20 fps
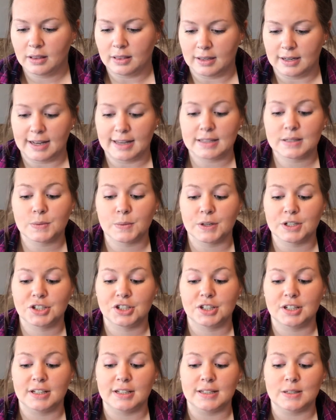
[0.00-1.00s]
The next
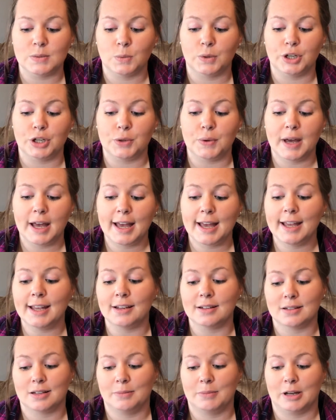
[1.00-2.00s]
question is, what do you
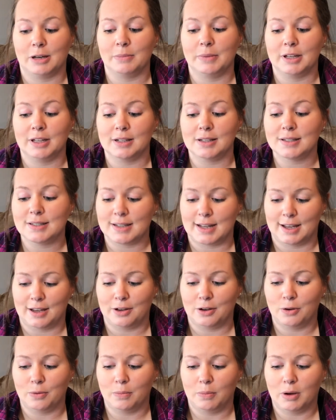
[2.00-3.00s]
hate about being a
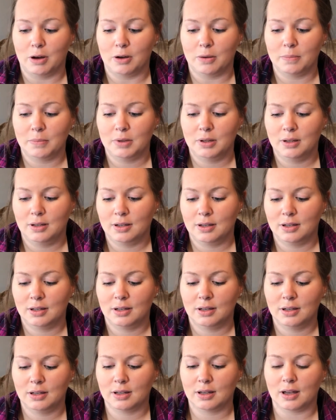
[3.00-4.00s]
stay-at-home
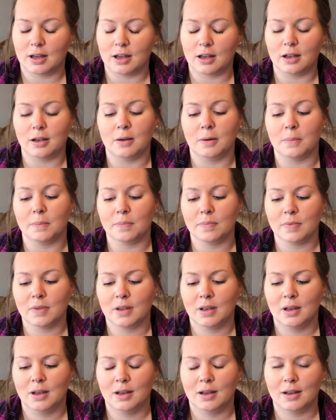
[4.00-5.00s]
mom?
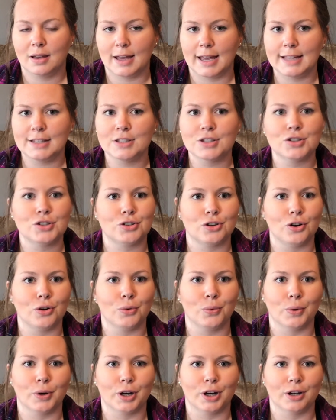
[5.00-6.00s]
Hate's a
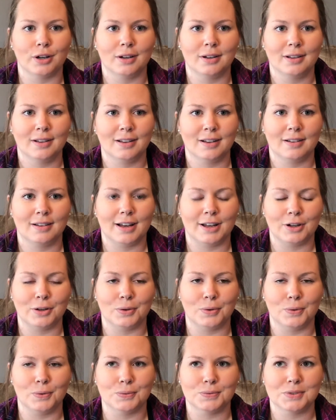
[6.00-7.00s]
strong word. I
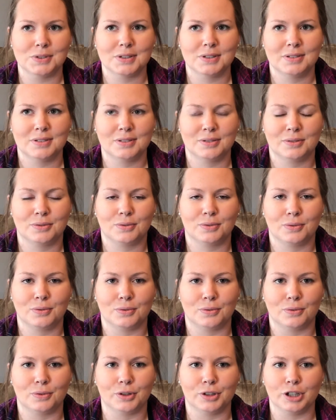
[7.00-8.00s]
don't
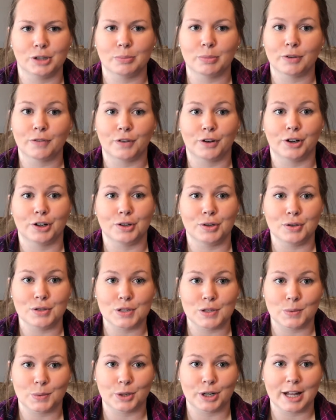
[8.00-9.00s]
really prefer to
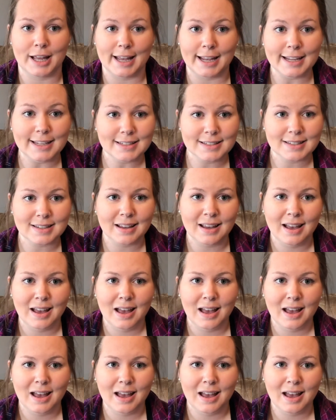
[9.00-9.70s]
use the word hate,